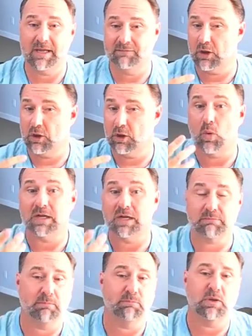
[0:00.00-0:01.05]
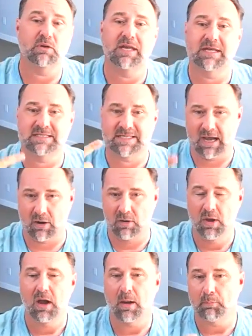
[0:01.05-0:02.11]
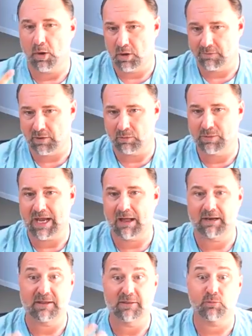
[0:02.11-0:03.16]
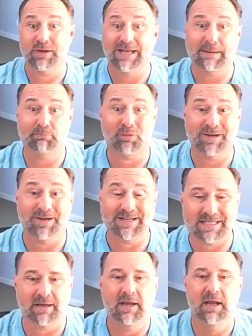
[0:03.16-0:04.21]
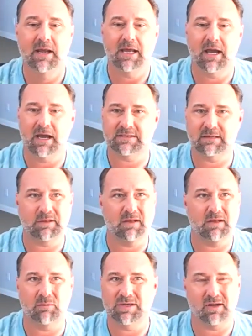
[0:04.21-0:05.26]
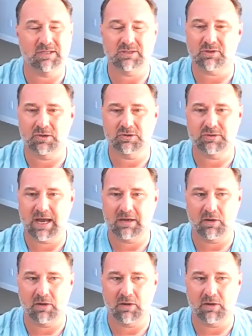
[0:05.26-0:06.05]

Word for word: Even the quantum computing is now a part of our reality. 3D printing uh, something that we saw in Star Trek.